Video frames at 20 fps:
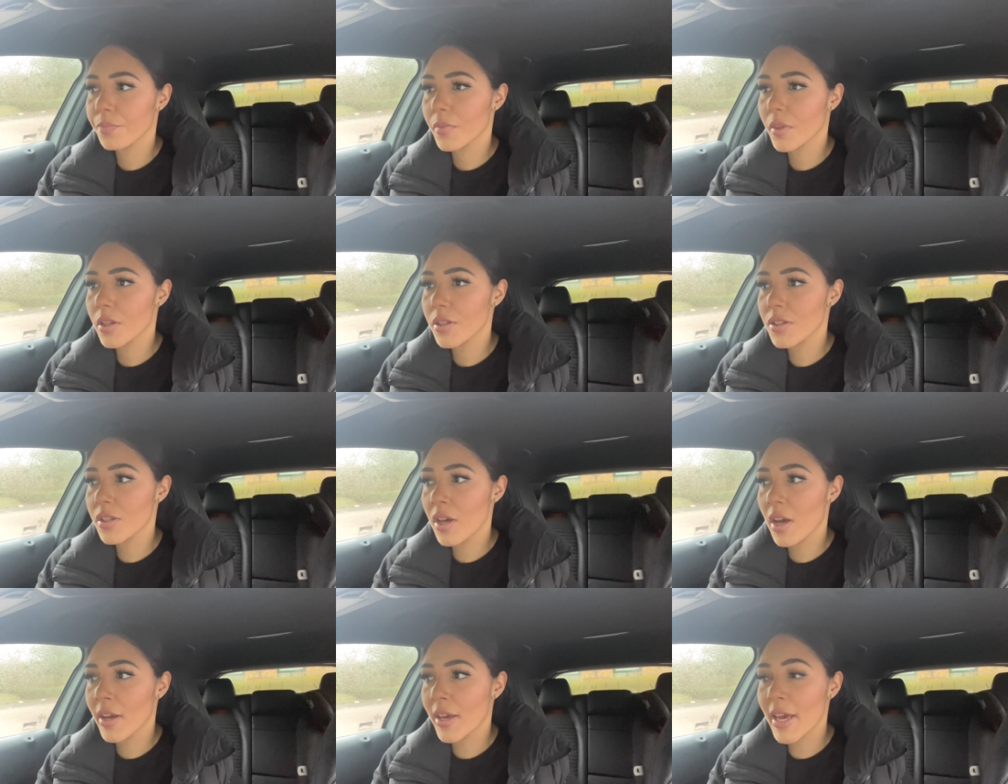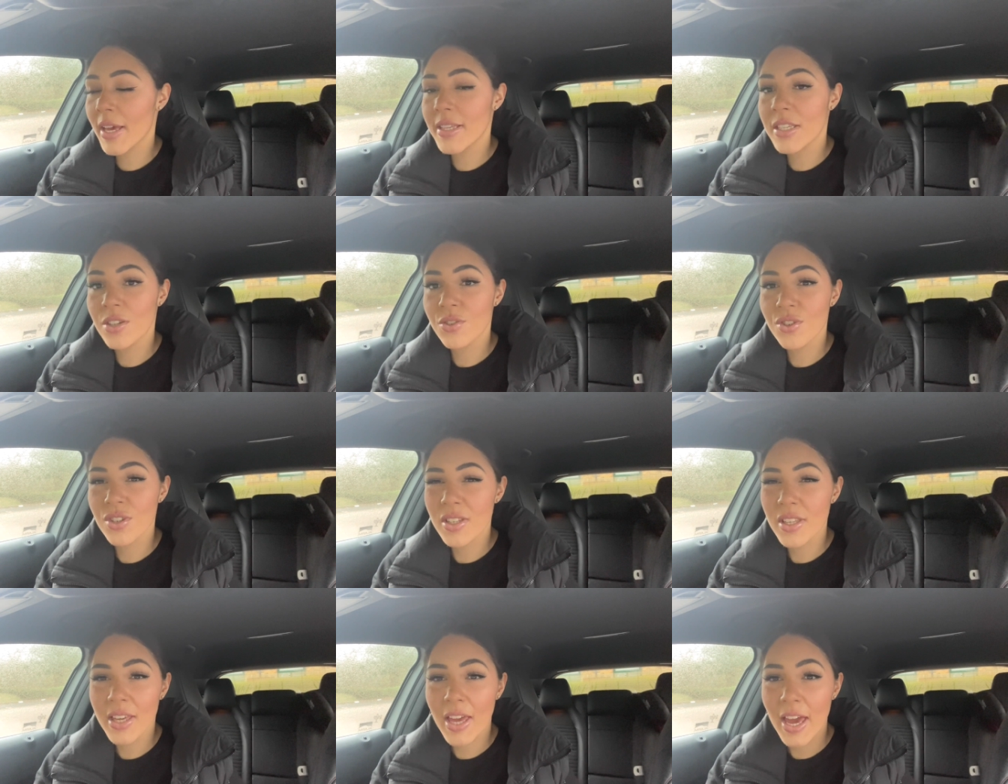So I guess it's
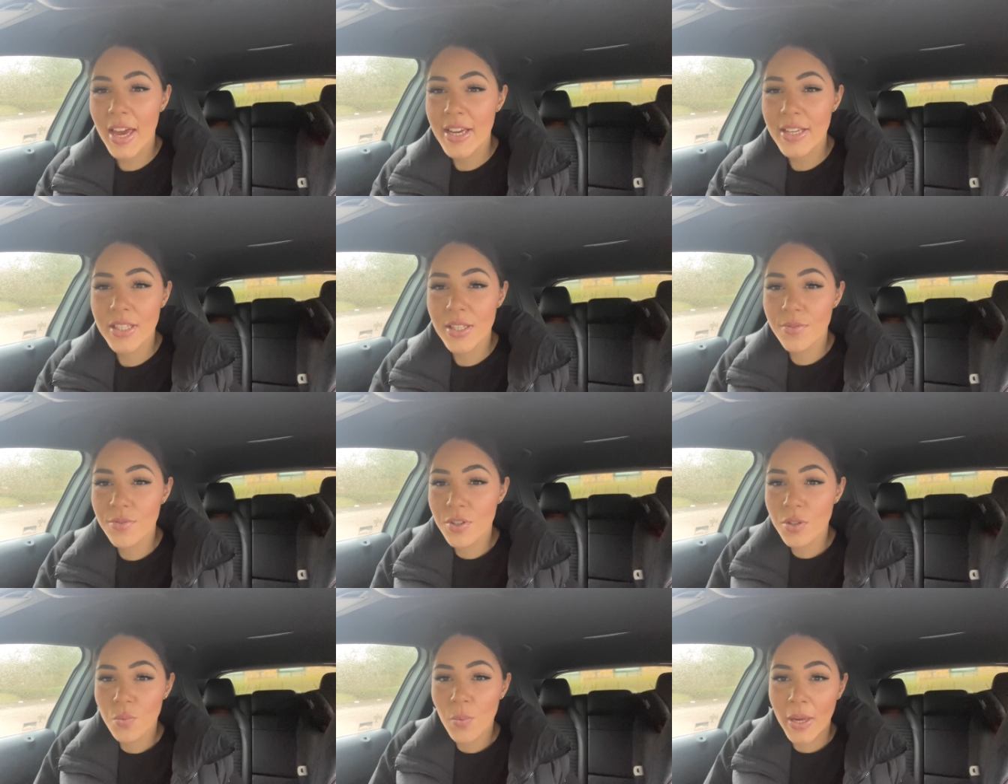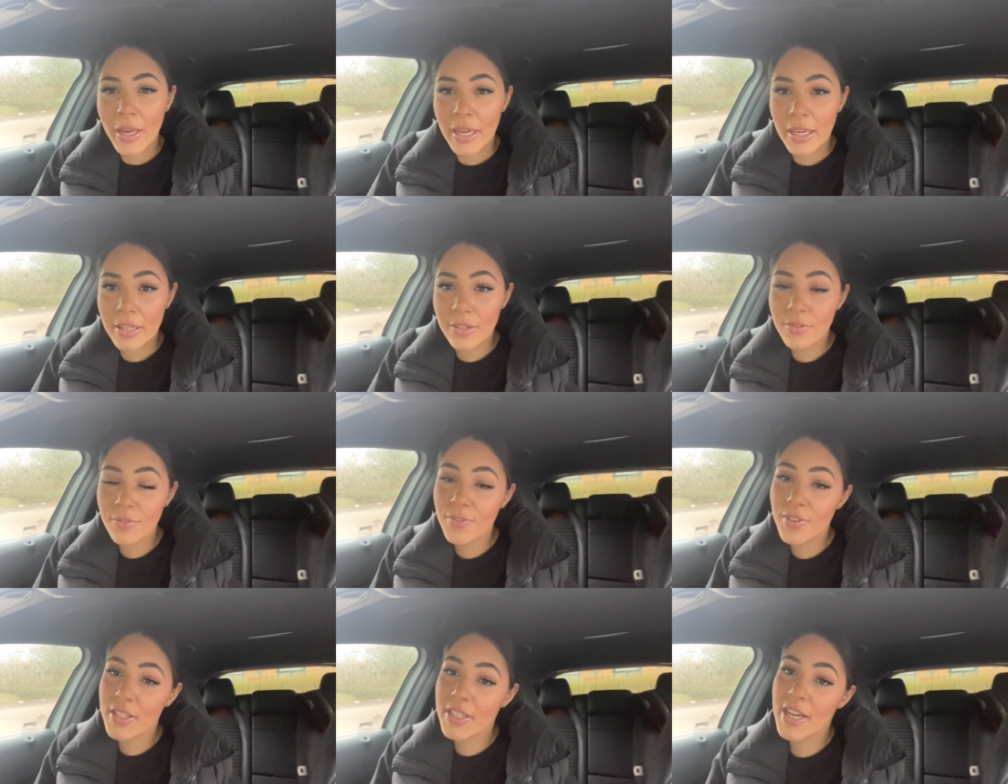just a case of just waiting
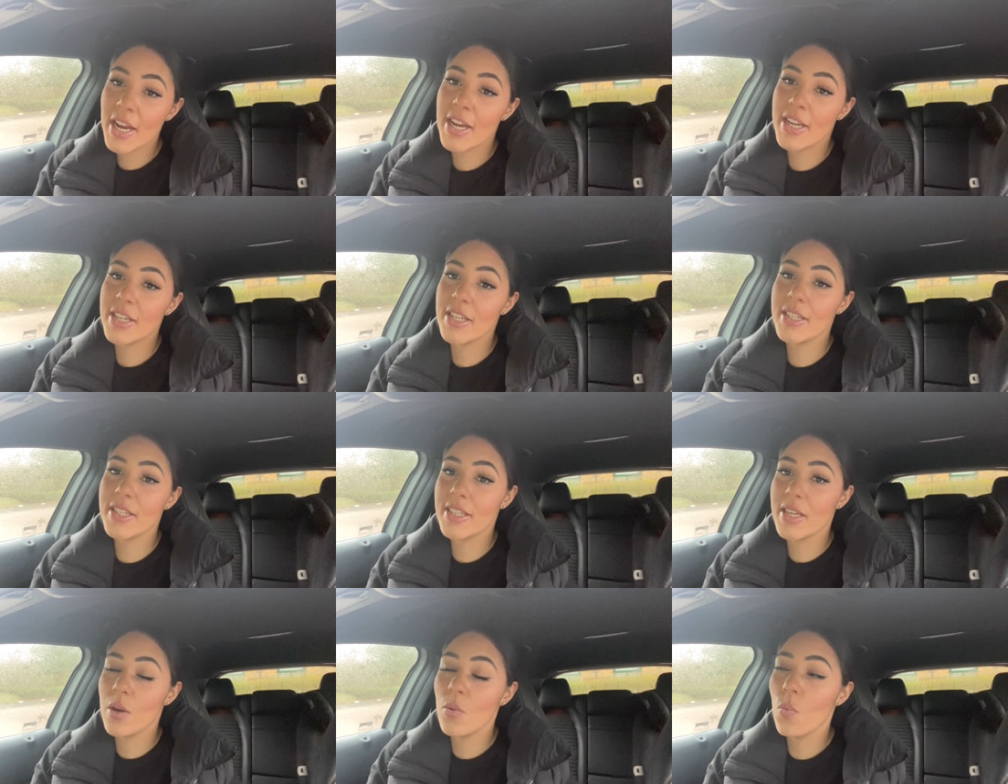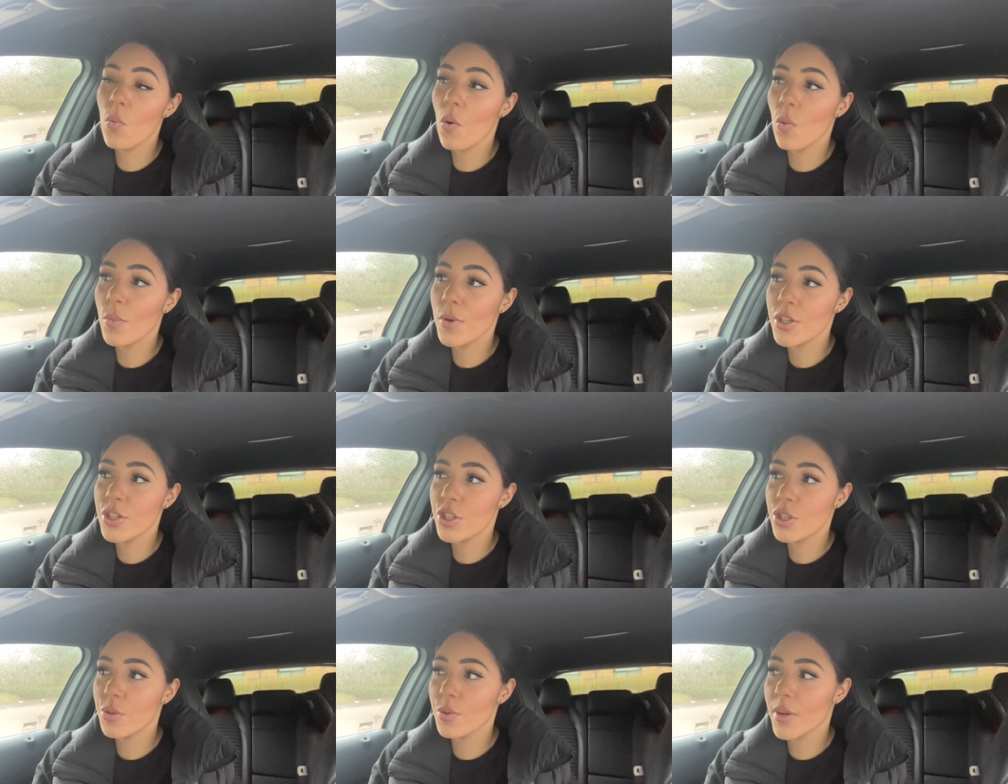for the day to see what we
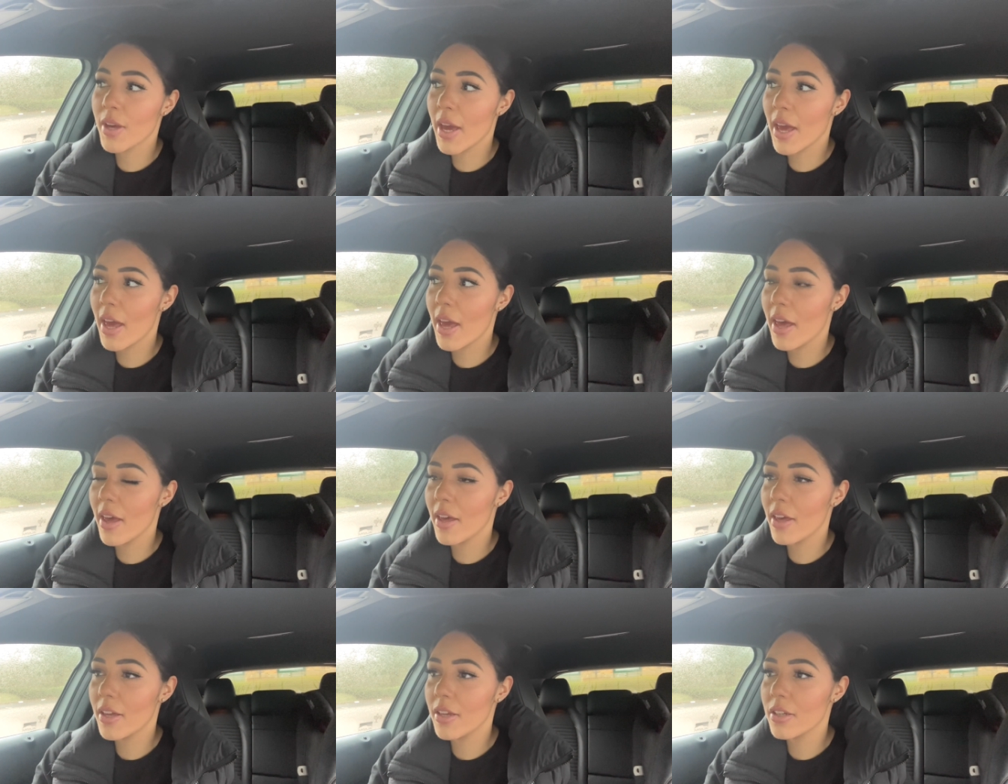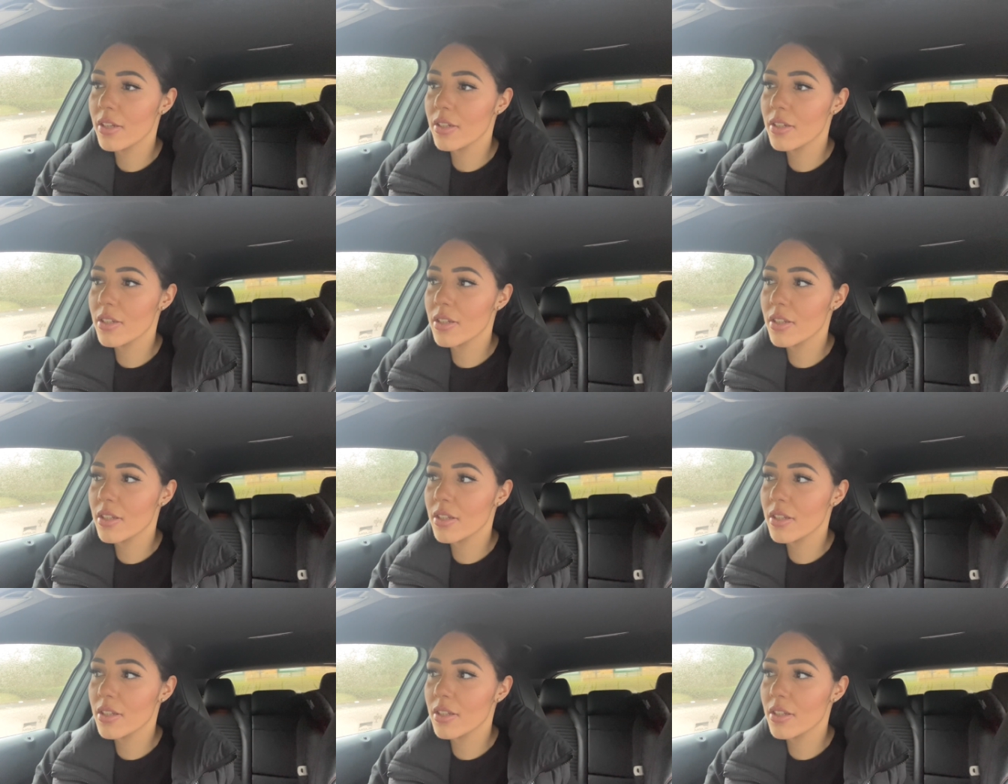do get and